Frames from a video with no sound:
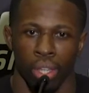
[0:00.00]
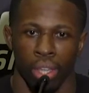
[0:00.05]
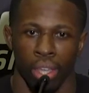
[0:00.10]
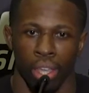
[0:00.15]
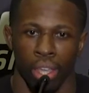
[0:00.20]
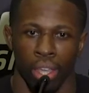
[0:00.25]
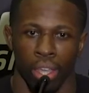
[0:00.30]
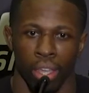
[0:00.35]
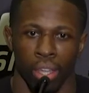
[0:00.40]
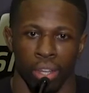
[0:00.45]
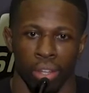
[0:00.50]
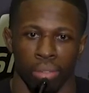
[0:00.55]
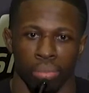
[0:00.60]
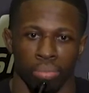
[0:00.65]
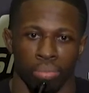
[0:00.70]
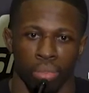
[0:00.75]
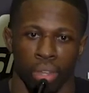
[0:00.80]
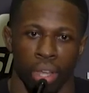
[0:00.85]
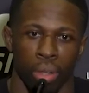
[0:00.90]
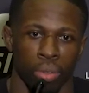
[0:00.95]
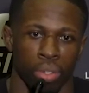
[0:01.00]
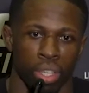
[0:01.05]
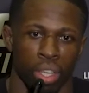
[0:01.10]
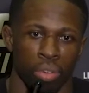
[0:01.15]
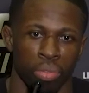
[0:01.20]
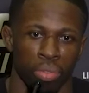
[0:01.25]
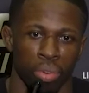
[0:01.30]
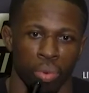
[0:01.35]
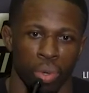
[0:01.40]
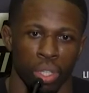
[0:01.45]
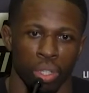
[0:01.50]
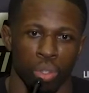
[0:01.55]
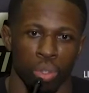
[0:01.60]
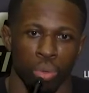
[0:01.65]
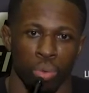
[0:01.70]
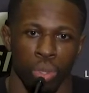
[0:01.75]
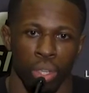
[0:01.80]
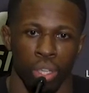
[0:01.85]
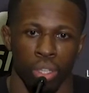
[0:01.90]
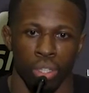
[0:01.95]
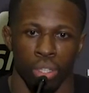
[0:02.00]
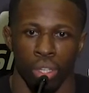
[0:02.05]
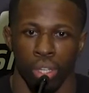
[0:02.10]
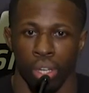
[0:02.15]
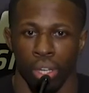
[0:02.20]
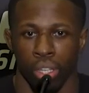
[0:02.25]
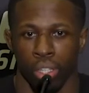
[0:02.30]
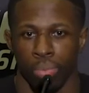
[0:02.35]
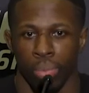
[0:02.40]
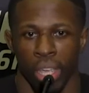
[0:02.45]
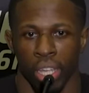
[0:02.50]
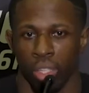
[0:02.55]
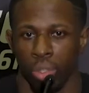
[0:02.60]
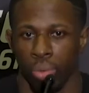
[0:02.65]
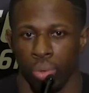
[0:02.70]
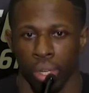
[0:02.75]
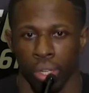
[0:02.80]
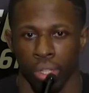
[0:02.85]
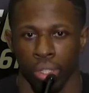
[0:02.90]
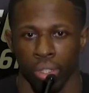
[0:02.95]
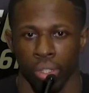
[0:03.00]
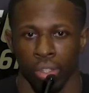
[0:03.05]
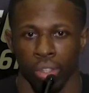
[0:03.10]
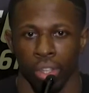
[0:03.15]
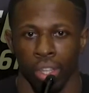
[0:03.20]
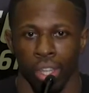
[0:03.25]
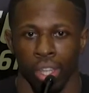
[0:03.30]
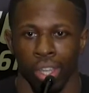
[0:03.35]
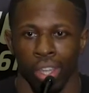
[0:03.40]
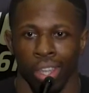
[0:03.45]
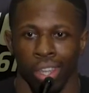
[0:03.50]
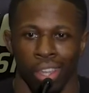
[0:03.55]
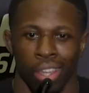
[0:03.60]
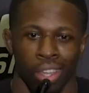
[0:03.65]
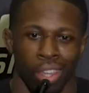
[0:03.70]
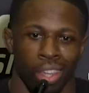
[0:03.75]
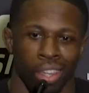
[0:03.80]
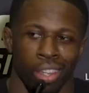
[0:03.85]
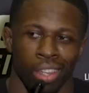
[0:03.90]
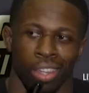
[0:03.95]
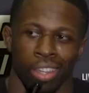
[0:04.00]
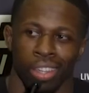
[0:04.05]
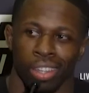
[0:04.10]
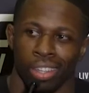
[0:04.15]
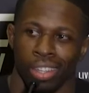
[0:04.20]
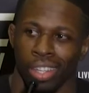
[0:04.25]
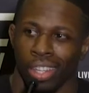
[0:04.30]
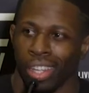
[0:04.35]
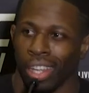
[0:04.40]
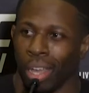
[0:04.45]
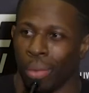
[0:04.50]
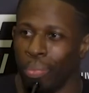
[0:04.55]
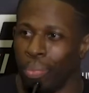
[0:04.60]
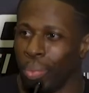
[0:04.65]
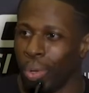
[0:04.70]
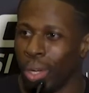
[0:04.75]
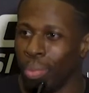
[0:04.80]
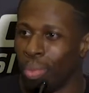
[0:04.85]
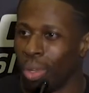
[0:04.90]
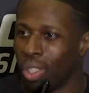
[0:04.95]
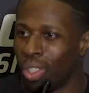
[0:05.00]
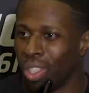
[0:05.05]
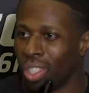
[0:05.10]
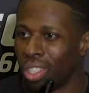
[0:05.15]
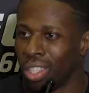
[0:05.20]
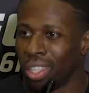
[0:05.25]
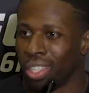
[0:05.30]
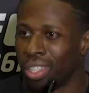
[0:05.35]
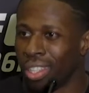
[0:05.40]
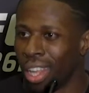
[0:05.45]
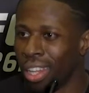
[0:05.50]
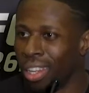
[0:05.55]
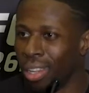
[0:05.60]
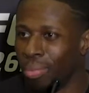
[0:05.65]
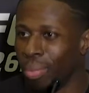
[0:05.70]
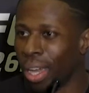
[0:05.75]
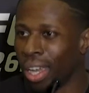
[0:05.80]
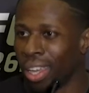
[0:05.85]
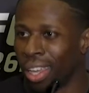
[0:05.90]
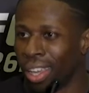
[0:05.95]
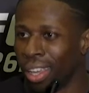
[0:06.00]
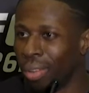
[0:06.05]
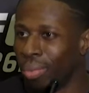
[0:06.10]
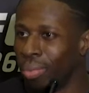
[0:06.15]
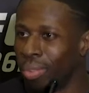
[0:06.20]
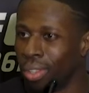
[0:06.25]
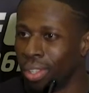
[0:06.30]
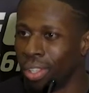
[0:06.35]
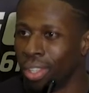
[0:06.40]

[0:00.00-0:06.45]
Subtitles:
And I was out for, 2 weeks? And then I was back to work. So I pretty much just extended my camp.